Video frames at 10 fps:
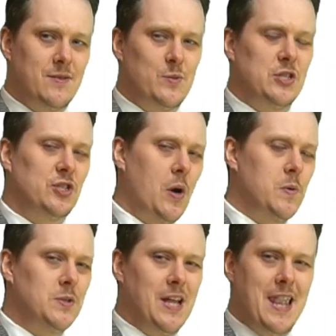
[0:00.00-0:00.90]
which
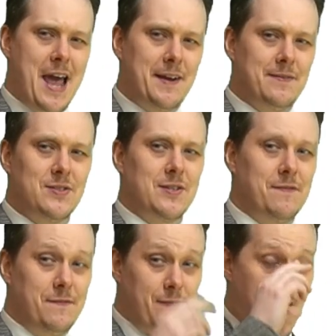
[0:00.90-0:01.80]
shows the lengths of
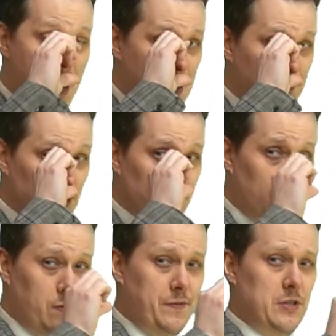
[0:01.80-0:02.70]
five
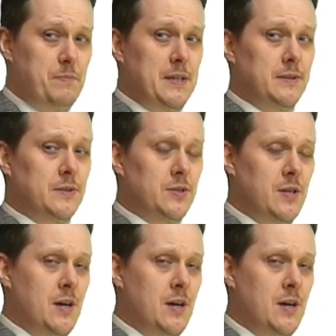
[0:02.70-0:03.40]
swordfish bills,